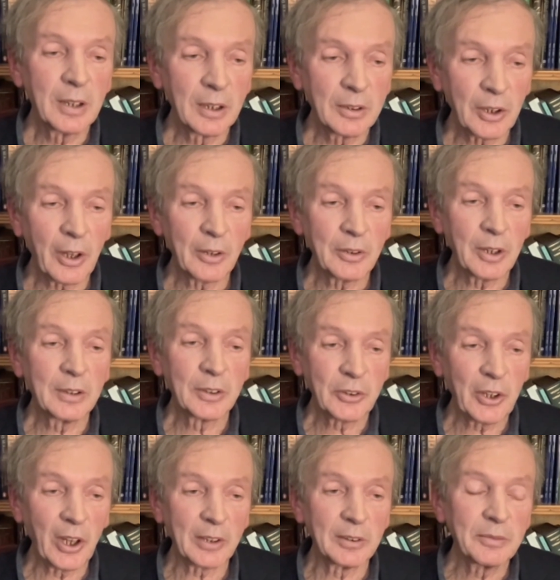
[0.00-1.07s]
uh, in a
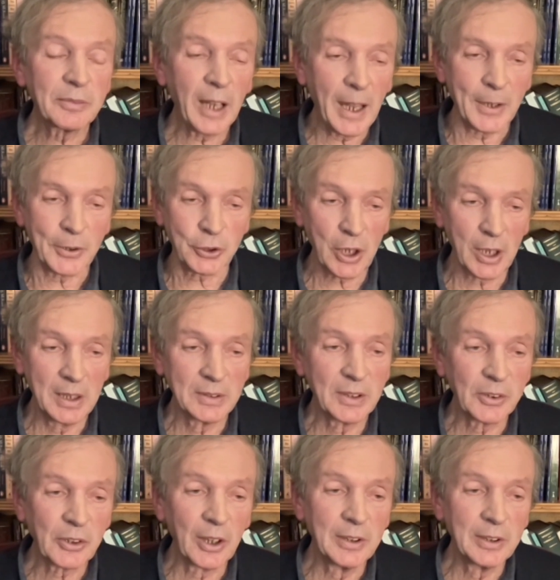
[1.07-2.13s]
sudden flash, I had
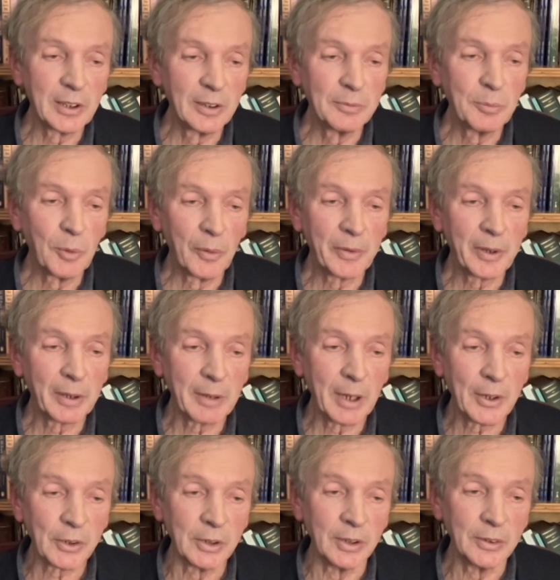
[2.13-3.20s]
this idea of morphic
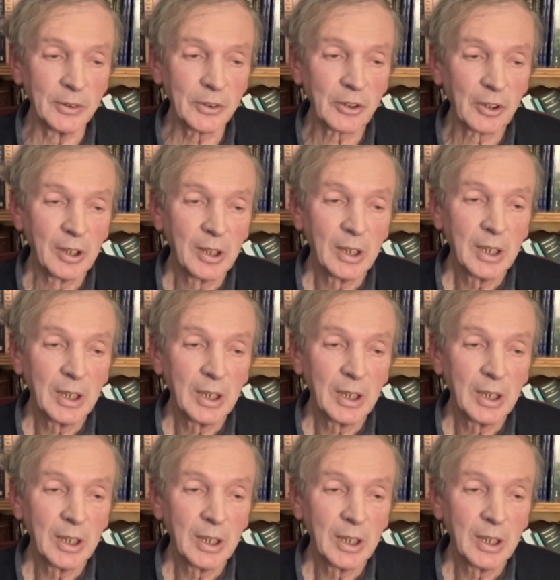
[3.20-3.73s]
resonance.